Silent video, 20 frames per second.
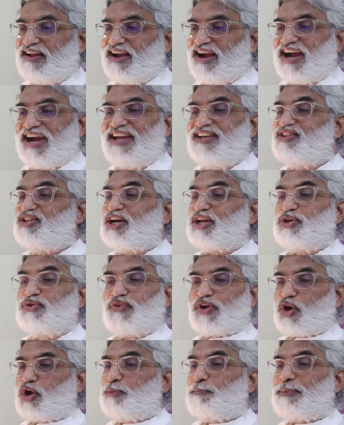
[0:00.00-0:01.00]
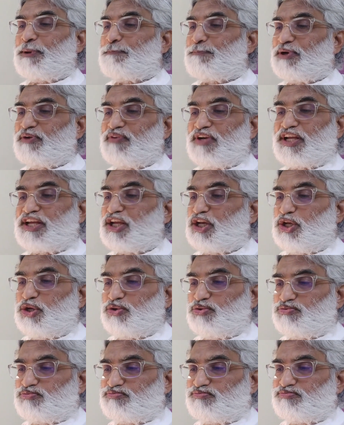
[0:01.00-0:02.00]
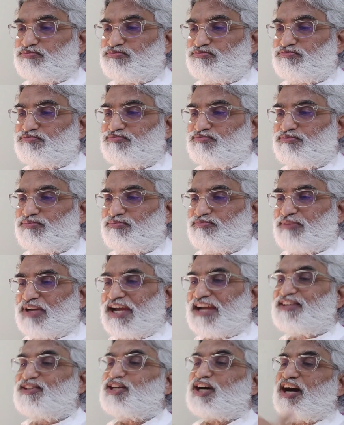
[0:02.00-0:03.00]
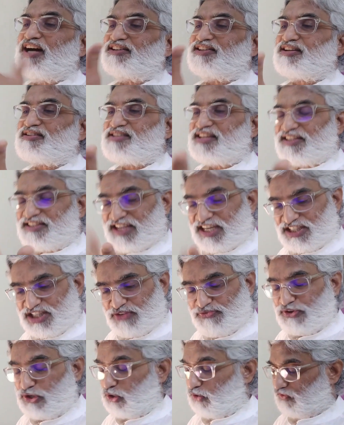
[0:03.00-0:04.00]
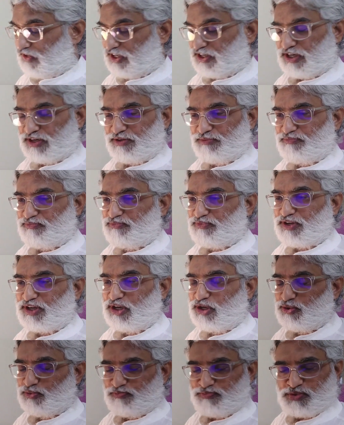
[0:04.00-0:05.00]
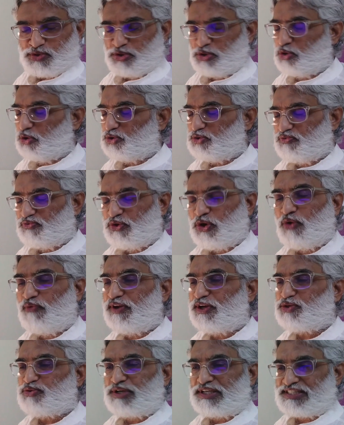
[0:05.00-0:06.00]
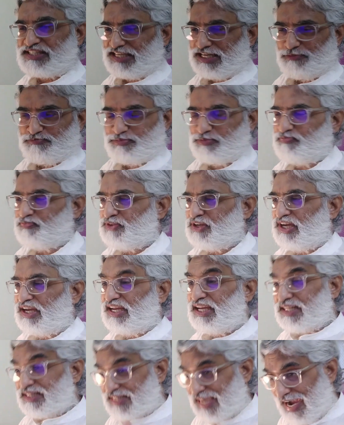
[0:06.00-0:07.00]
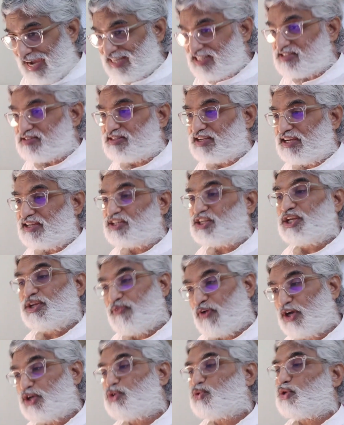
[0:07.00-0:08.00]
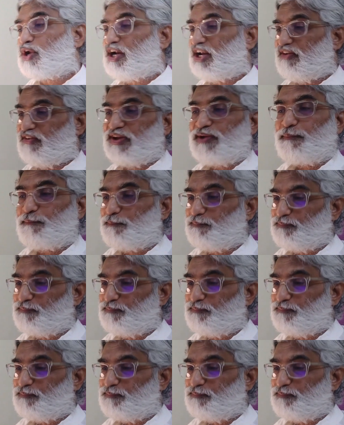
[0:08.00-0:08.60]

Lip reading: either your own people will kill you, and the other side, the other fellow will kill you. So no way to escape. In that state, he want to run away.